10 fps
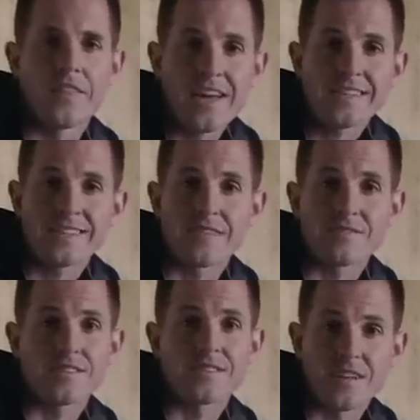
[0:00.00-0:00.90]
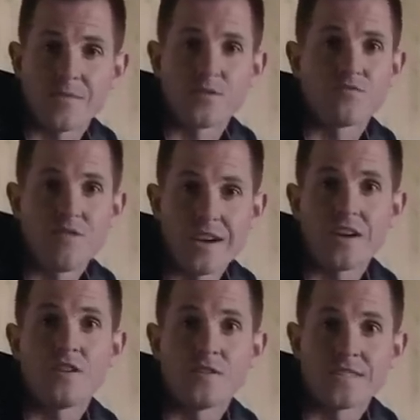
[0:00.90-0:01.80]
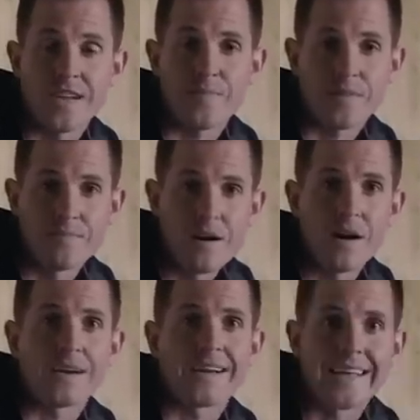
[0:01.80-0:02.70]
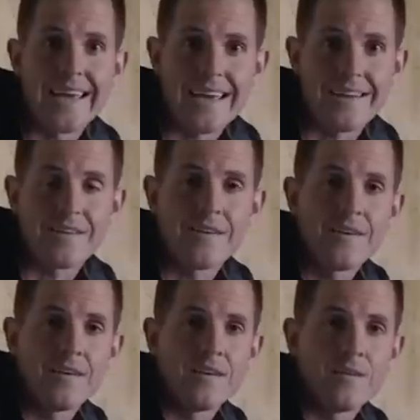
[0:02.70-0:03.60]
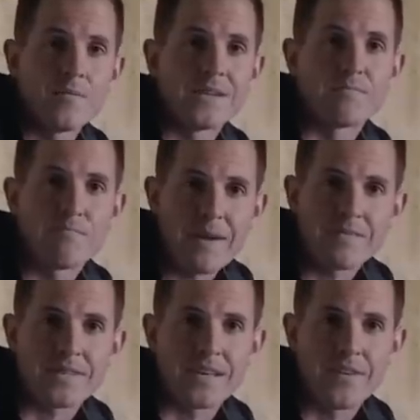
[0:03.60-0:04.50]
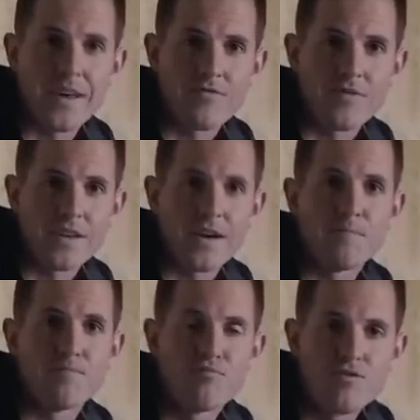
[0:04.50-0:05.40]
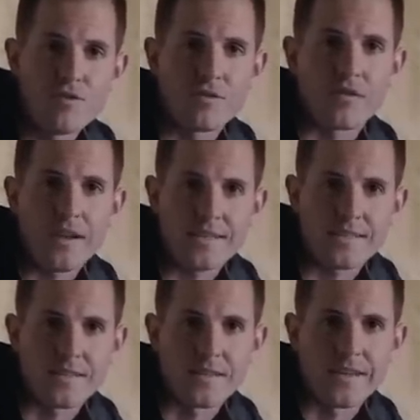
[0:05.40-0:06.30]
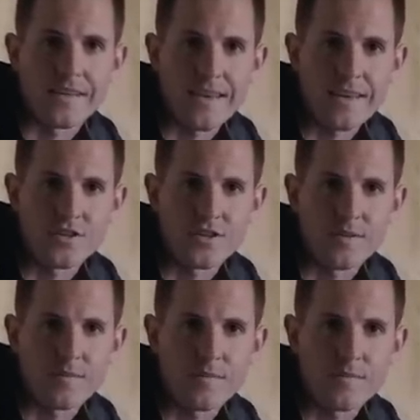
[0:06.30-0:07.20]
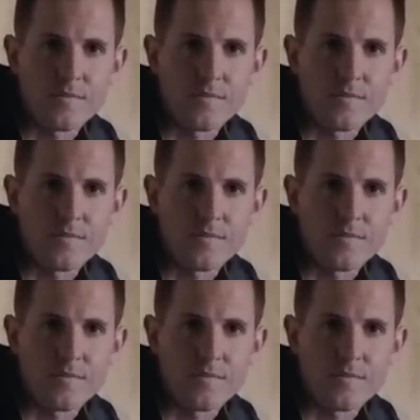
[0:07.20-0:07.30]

And that sounds like Simon's really overstepping the mark again, but he's about to give Henry a brutal lesson in kingship.